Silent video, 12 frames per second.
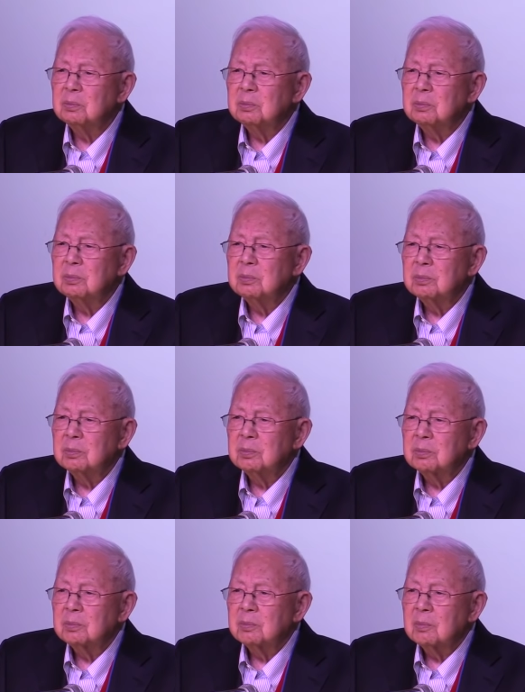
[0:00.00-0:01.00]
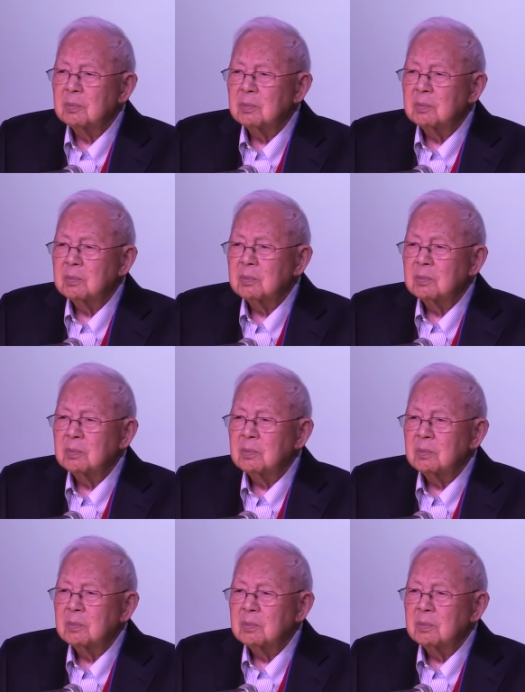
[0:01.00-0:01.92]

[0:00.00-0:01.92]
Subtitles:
Nobody speaks.